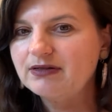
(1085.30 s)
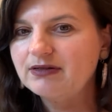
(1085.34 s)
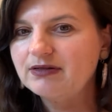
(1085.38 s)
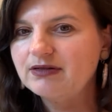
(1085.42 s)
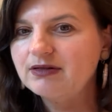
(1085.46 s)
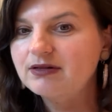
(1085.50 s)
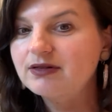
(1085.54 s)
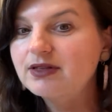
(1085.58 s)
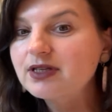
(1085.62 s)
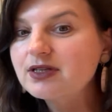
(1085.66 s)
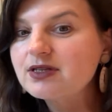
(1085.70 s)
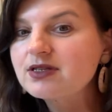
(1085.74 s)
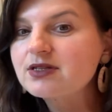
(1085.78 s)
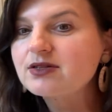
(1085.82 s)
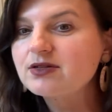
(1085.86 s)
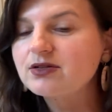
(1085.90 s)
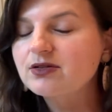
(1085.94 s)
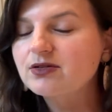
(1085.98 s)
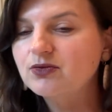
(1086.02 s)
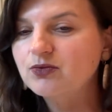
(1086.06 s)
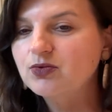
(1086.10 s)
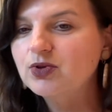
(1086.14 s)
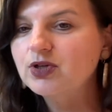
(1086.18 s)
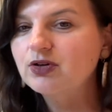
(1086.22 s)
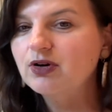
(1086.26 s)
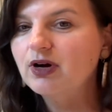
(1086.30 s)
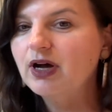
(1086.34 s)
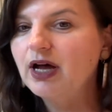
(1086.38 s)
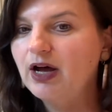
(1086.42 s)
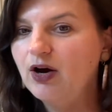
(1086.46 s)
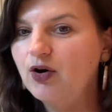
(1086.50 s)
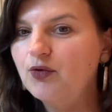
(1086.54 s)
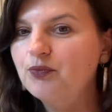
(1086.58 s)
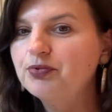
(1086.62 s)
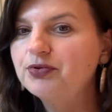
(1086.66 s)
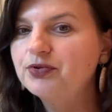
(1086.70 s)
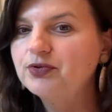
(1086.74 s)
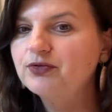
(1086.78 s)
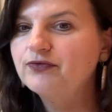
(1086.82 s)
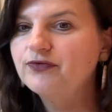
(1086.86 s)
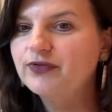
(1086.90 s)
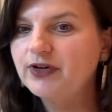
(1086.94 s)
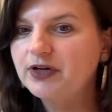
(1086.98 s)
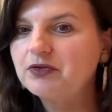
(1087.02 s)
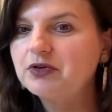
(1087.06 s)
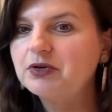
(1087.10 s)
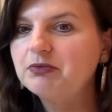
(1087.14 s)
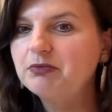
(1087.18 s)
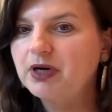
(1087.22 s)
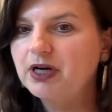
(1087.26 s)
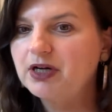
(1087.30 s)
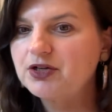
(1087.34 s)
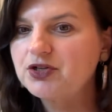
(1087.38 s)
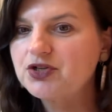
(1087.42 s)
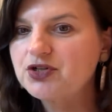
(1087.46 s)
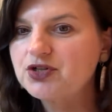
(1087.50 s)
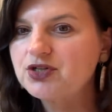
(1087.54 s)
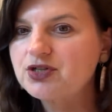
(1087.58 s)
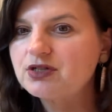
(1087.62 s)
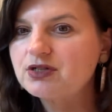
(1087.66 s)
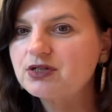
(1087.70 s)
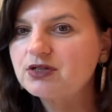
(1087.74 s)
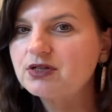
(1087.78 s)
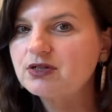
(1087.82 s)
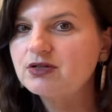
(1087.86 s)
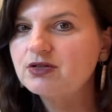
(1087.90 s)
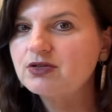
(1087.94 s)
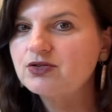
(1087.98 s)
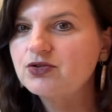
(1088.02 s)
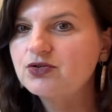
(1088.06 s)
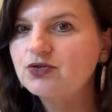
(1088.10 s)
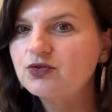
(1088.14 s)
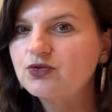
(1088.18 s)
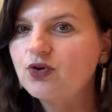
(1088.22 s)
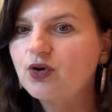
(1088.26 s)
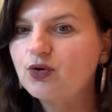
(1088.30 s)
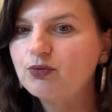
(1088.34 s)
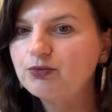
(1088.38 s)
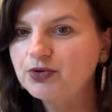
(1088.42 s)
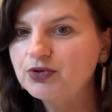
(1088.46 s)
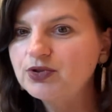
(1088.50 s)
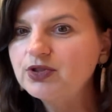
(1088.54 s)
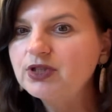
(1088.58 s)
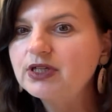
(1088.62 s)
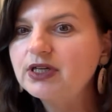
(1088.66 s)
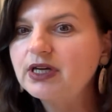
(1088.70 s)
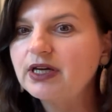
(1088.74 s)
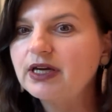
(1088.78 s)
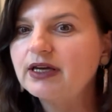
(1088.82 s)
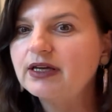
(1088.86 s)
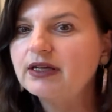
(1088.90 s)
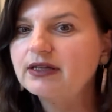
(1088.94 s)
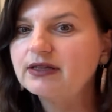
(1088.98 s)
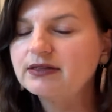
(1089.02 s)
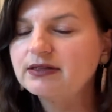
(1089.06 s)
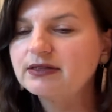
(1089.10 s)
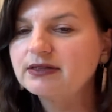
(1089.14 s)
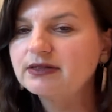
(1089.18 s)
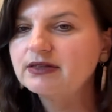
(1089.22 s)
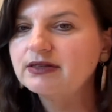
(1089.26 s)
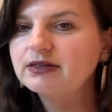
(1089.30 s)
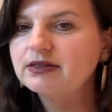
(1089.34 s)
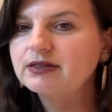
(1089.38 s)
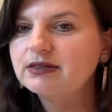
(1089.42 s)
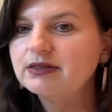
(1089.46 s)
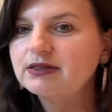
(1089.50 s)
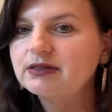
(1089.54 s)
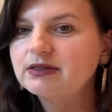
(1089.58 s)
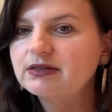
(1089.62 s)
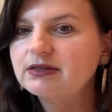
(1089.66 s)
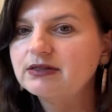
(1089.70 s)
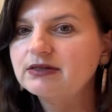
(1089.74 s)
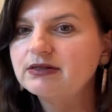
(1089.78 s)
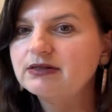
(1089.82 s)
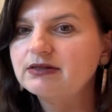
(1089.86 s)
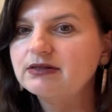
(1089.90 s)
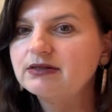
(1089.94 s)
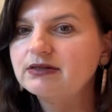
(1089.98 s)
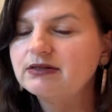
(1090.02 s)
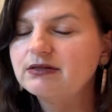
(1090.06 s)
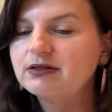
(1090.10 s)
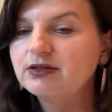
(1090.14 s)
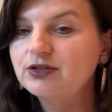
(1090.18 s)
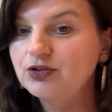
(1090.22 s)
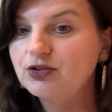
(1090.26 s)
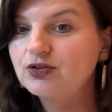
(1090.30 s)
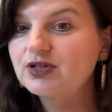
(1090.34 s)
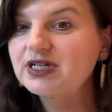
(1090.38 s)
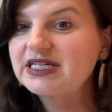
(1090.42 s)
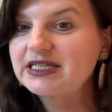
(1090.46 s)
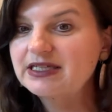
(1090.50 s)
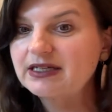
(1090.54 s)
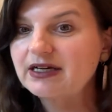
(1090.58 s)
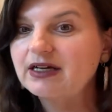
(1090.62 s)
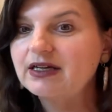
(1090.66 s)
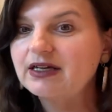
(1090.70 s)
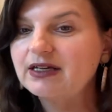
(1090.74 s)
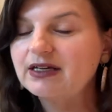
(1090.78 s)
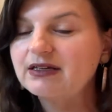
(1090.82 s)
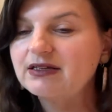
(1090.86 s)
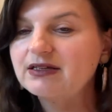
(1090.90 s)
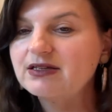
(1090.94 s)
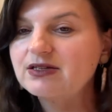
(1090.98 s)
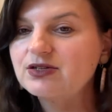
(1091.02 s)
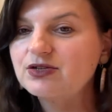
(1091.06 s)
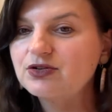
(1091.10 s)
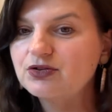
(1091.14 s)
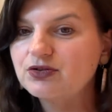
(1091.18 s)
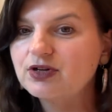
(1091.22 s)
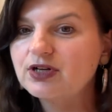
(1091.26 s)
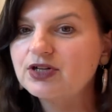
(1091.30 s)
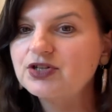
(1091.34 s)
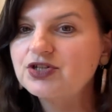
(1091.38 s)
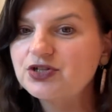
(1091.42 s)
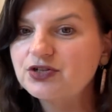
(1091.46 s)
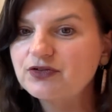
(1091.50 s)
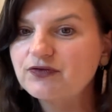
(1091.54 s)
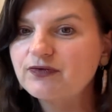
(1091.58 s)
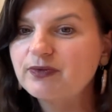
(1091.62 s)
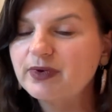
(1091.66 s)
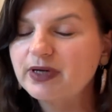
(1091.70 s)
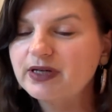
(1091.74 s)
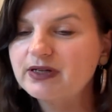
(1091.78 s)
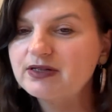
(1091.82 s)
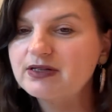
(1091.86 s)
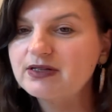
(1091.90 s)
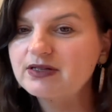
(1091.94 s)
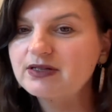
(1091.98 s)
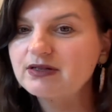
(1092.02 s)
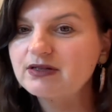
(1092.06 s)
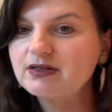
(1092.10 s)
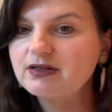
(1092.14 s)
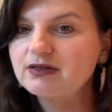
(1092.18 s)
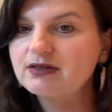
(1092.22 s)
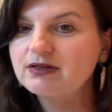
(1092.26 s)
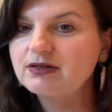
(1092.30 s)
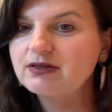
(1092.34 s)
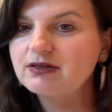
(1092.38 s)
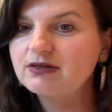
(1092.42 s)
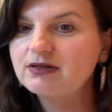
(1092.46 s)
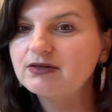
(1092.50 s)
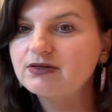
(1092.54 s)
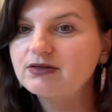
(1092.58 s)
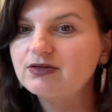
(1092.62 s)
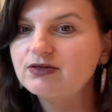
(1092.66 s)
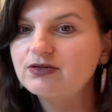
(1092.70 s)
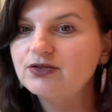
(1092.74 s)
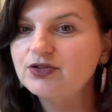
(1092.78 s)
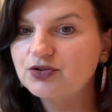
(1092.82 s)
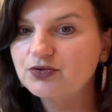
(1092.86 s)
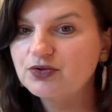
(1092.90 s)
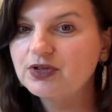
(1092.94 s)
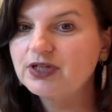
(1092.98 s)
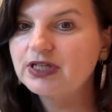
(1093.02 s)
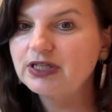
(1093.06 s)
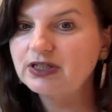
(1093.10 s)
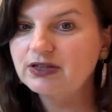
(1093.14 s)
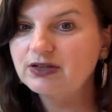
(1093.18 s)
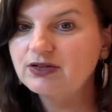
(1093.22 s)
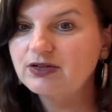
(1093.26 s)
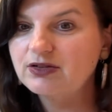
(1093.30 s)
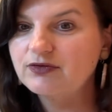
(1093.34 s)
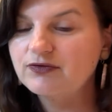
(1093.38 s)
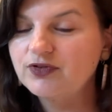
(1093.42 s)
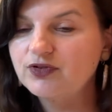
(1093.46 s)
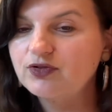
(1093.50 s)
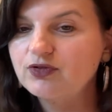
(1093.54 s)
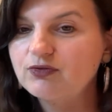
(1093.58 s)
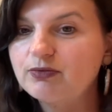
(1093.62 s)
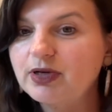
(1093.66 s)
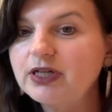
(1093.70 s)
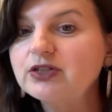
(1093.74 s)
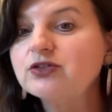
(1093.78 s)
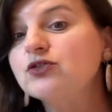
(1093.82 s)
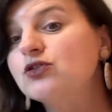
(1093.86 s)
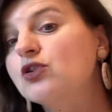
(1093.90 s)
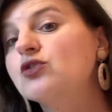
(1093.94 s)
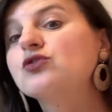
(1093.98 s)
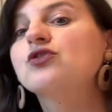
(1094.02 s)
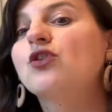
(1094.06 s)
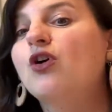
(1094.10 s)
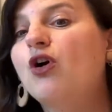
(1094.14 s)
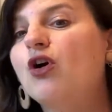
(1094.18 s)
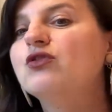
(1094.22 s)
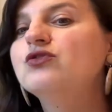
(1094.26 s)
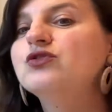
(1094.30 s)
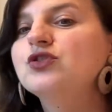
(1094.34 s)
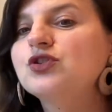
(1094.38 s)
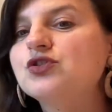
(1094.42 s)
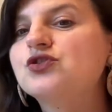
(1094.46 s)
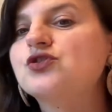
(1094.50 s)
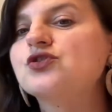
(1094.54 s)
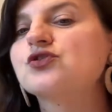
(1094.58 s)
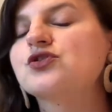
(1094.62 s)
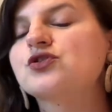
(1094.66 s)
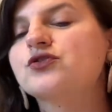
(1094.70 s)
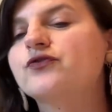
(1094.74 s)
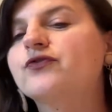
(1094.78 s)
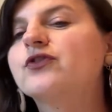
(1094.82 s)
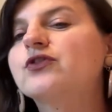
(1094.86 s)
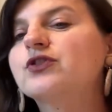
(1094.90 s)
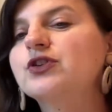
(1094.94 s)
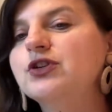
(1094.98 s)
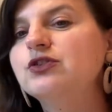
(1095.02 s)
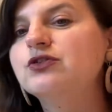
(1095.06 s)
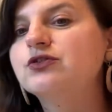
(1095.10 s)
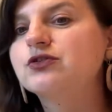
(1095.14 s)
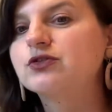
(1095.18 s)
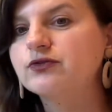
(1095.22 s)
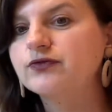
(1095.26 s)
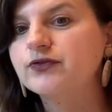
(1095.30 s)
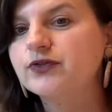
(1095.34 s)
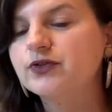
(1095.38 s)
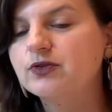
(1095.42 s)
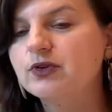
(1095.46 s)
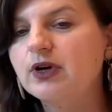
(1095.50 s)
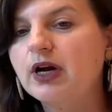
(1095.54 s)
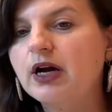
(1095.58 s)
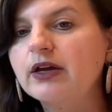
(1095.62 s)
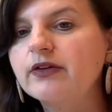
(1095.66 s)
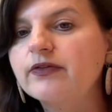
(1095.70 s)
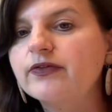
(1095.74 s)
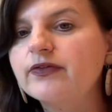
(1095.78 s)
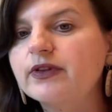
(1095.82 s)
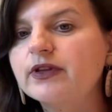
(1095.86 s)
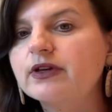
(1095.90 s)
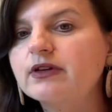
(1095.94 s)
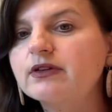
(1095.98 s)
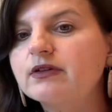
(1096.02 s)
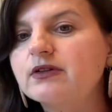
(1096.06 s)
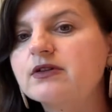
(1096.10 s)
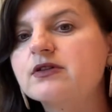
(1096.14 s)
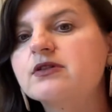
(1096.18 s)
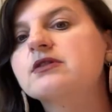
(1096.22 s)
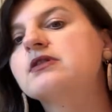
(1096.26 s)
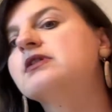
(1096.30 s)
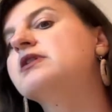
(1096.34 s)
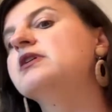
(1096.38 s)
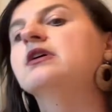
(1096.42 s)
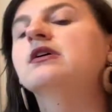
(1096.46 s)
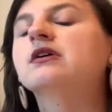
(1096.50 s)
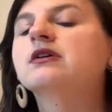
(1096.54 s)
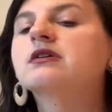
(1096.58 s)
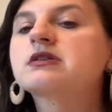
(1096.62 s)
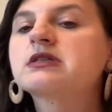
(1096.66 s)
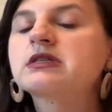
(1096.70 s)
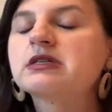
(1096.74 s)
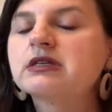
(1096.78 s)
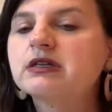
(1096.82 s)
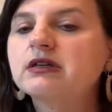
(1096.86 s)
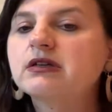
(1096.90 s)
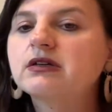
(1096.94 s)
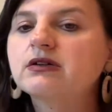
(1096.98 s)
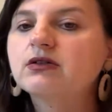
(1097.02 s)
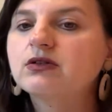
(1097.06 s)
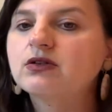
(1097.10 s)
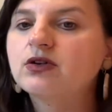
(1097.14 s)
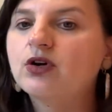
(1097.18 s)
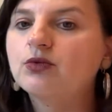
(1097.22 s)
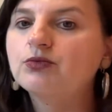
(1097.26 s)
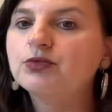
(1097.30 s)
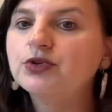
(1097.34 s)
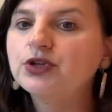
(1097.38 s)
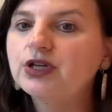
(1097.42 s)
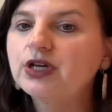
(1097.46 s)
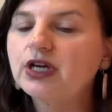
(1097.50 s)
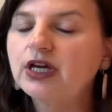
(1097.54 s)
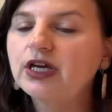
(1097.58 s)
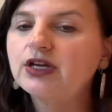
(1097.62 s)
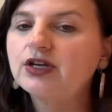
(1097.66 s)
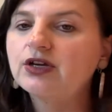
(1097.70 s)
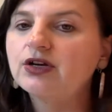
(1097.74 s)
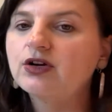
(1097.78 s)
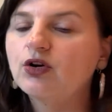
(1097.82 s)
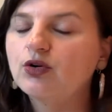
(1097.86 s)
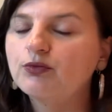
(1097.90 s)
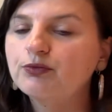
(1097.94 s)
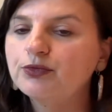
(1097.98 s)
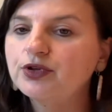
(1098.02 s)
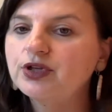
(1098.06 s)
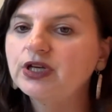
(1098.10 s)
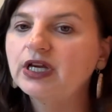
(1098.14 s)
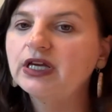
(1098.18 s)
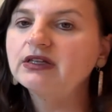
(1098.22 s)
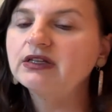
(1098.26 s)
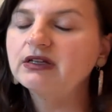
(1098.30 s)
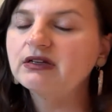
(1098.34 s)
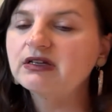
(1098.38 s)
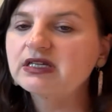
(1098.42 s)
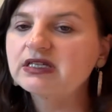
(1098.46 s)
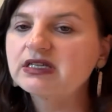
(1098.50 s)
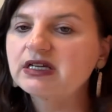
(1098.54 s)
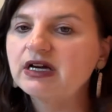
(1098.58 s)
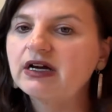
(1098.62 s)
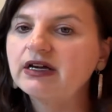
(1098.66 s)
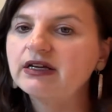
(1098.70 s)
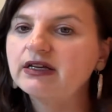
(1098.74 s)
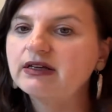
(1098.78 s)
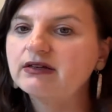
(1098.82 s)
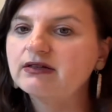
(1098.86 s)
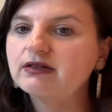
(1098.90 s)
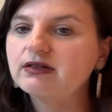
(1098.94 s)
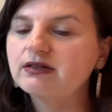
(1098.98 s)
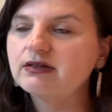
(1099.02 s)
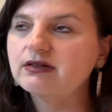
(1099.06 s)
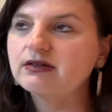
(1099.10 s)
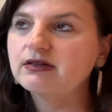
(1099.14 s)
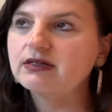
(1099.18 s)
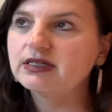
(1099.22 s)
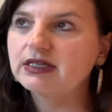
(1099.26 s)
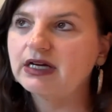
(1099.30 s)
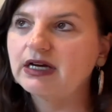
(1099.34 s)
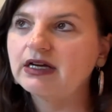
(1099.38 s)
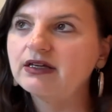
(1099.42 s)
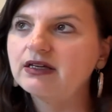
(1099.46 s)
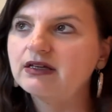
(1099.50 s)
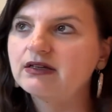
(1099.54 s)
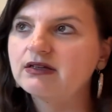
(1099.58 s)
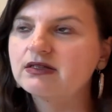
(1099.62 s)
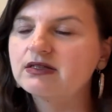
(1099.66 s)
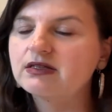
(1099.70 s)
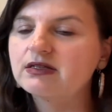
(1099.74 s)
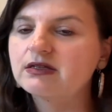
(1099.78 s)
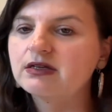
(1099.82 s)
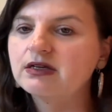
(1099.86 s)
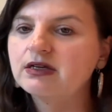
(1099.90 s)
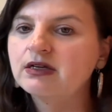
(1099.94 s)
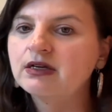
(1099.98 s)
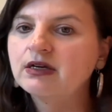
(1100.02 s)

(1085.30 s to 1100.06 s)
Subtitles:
This will help you very much to communicate your science, your achievements during interview, but not only just for interview. I think this skill, communicating science